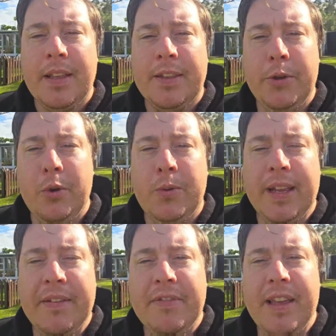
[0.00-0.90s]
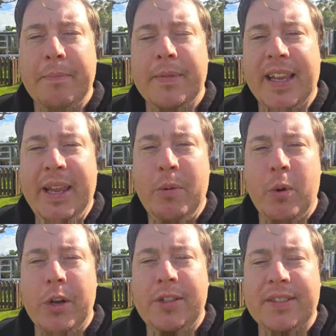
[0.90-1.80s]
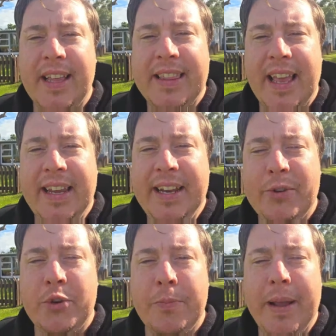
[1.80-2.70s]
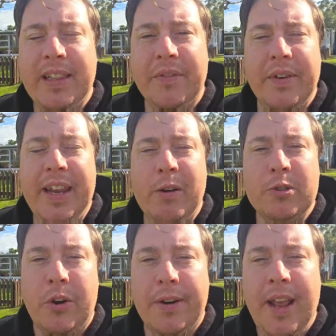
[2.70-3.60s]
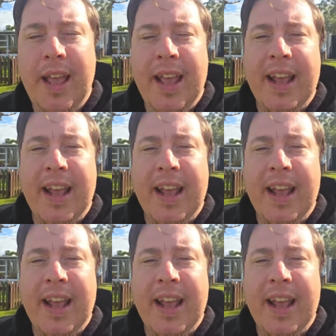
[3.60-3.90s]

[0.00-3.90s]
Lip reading: you give them the keywords that they need to make the videos on,